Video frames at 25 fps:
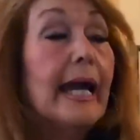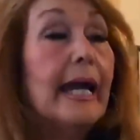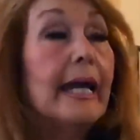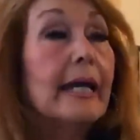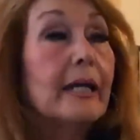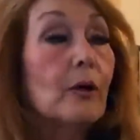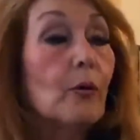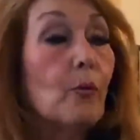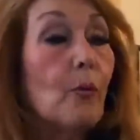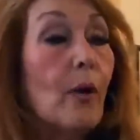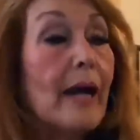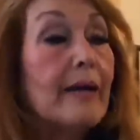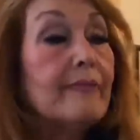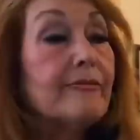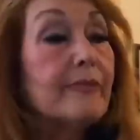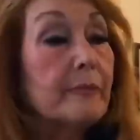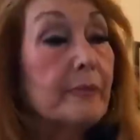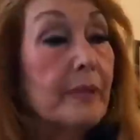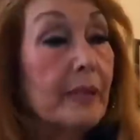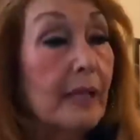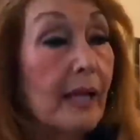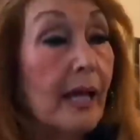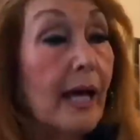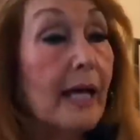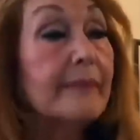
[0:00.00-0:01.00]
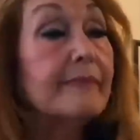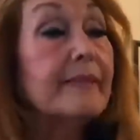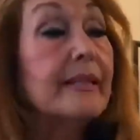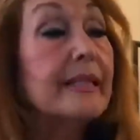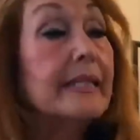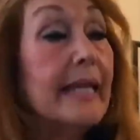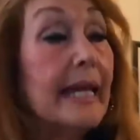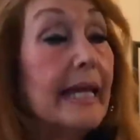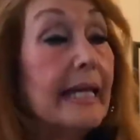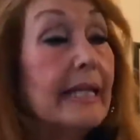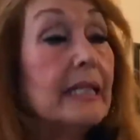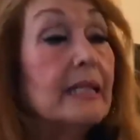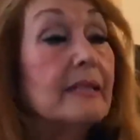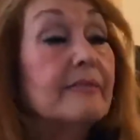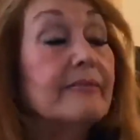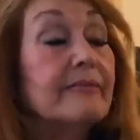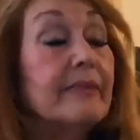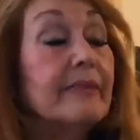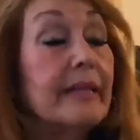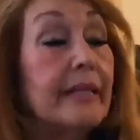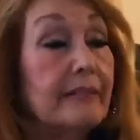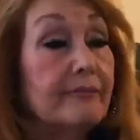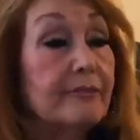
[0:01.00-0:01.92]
and away from a lot of the negative